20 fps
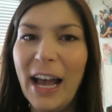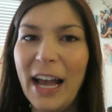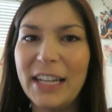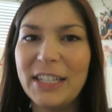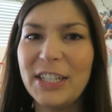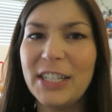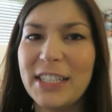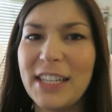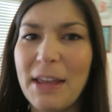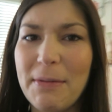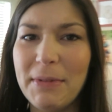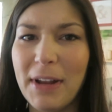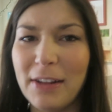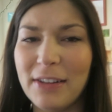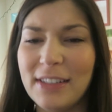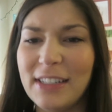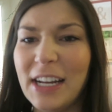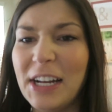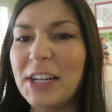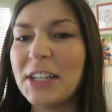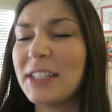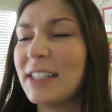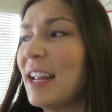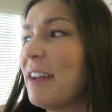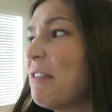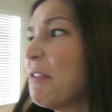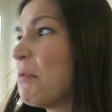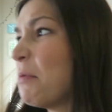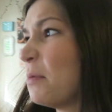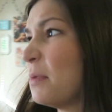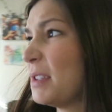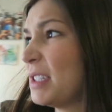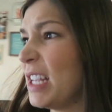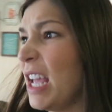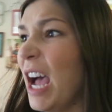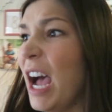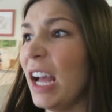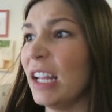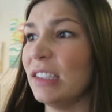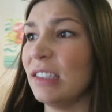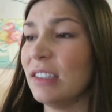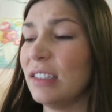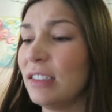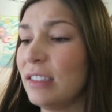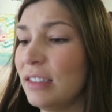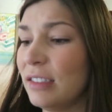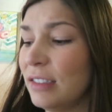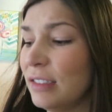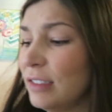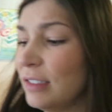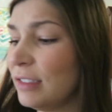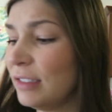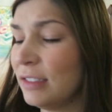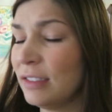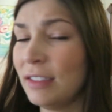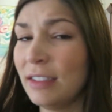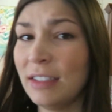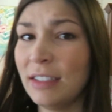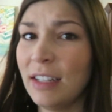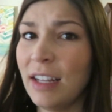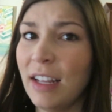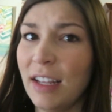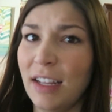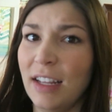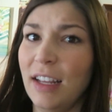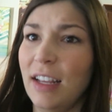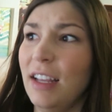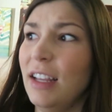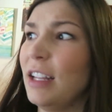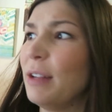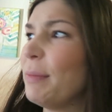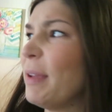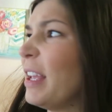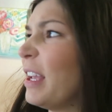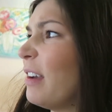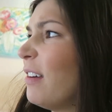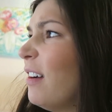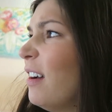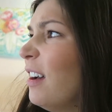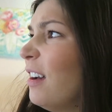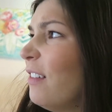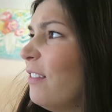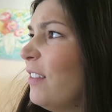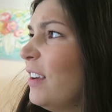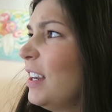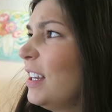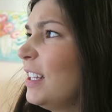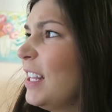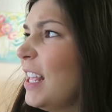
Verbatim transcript: I just came downstairs and everyone was gone. I'm like, where